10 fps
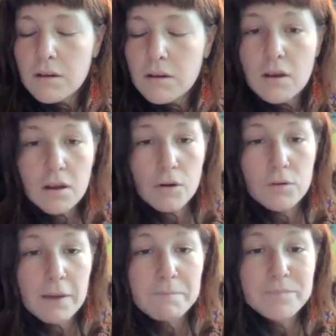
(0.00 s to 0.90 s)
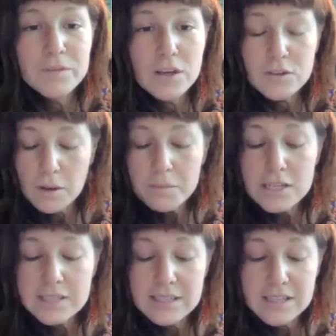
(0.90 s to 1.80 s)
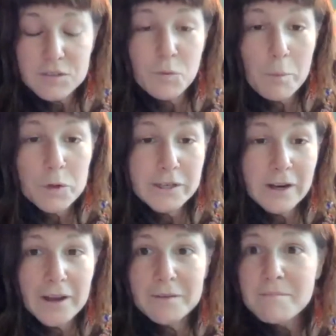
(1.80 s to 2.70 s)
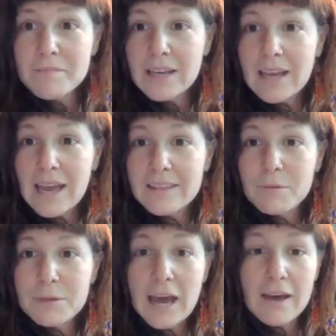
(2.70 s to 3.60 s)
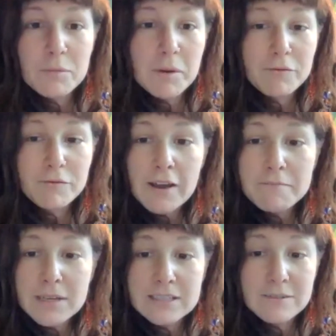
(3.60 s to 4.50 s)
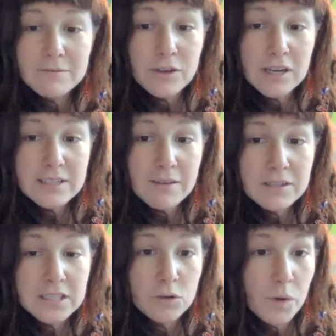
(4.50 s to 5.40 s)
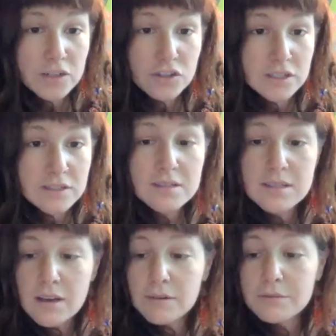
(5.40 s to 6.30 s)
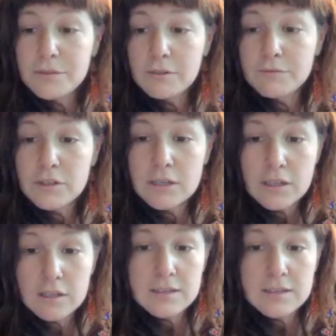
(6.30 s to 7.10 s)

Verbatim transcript: to Okay. So I'm going to sing this one more time and then we have about 5 minutes if you guys have any questions feel free to